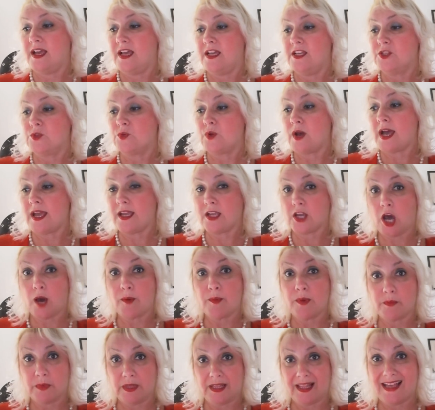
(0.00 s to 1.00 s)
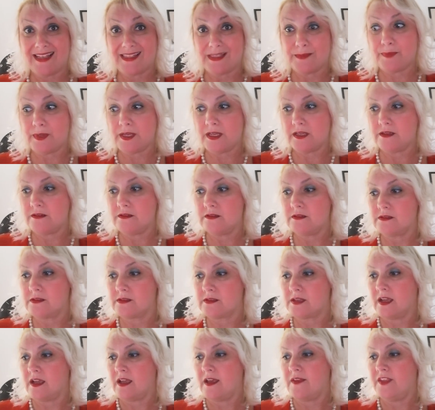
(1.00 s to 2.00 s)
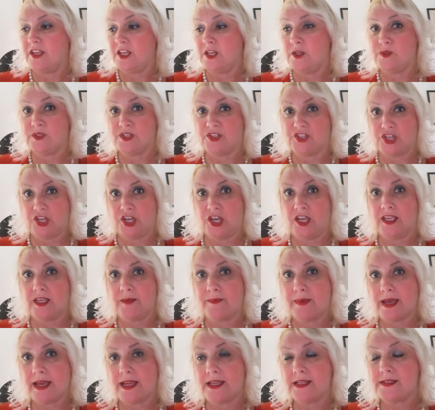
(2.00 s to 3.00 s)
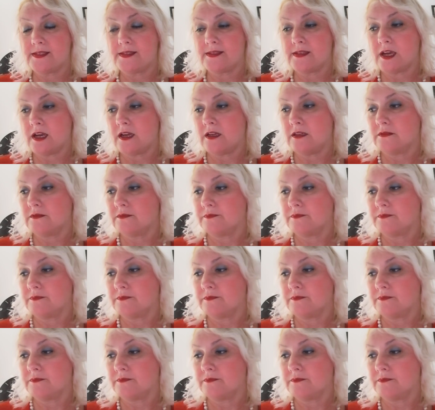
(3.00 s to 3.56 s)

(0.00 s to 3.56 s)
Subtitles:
It's quite common with lesbians. They use a turkey baster.